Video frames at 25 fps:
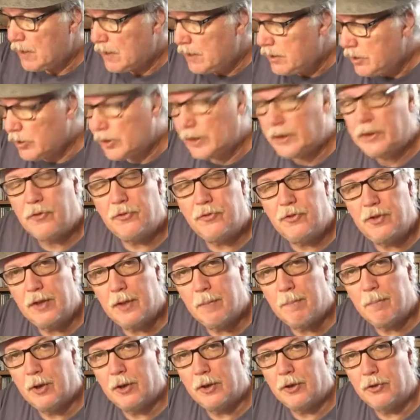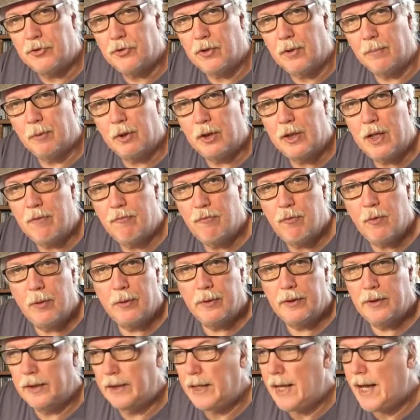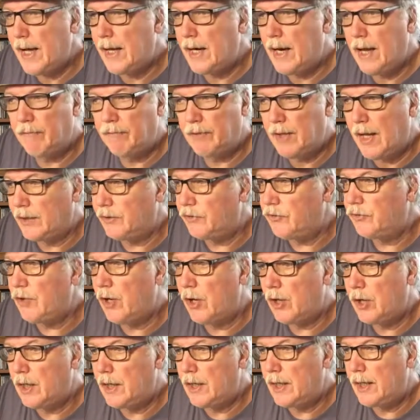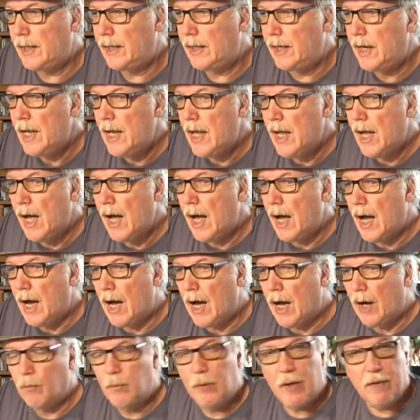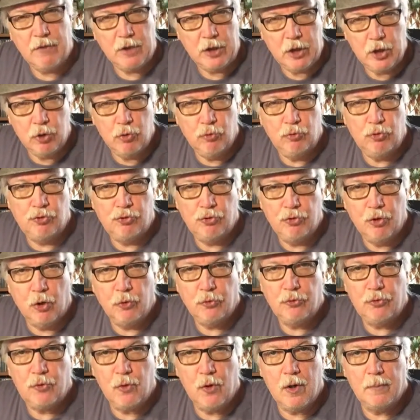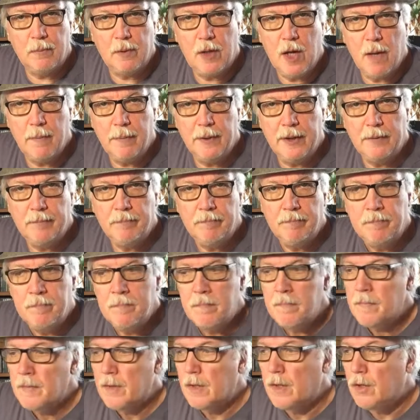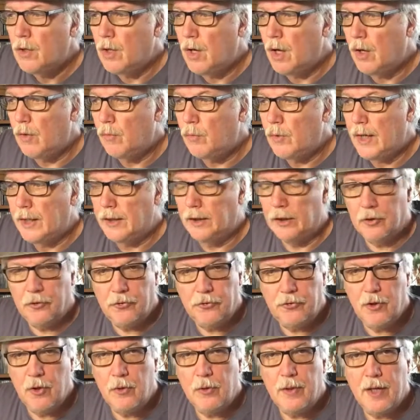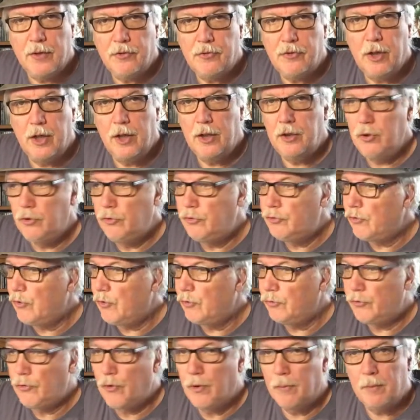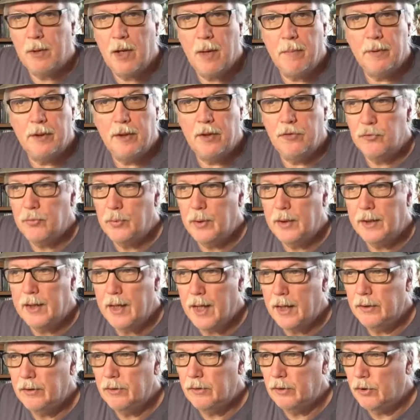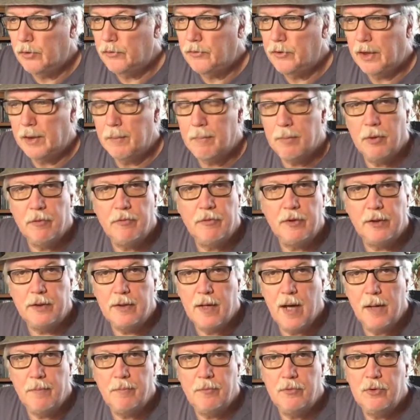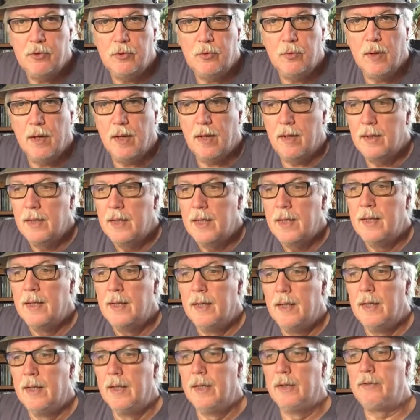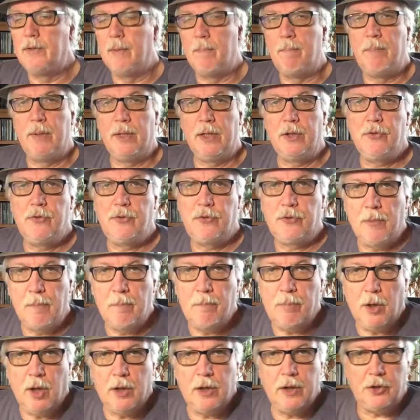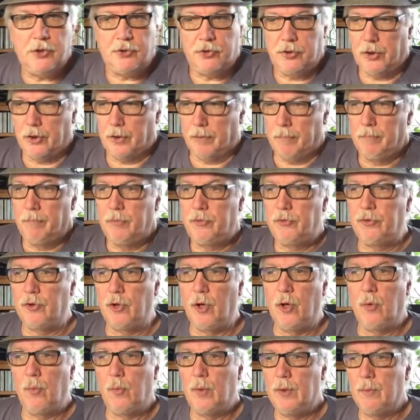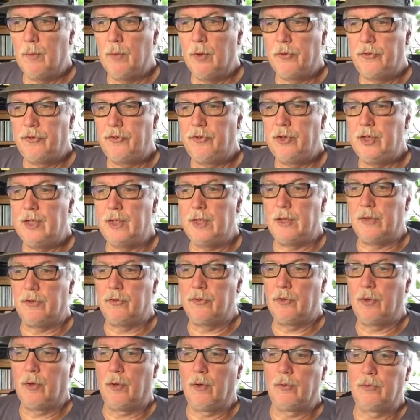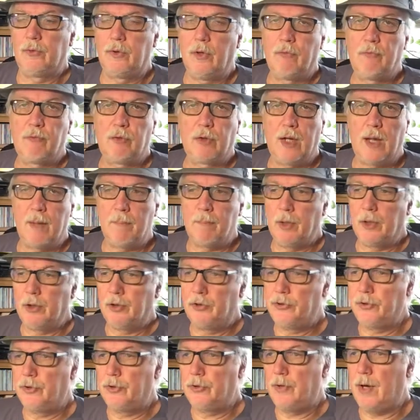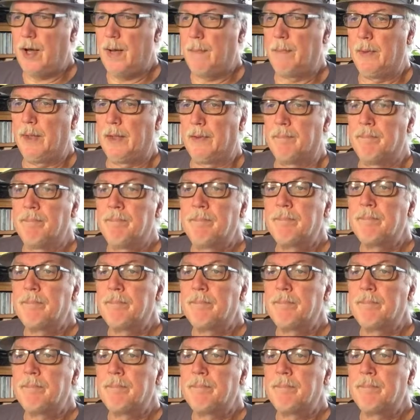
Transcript: the Punisher. I'm looking forward to that. Have not started it. We have a huge snowstorm coming. We had a little snow yesterday. A huge snowstorm coming this weekend. Looks like a perfect time to binge some Punisher. So we will see. So don't forget Punisher dropping.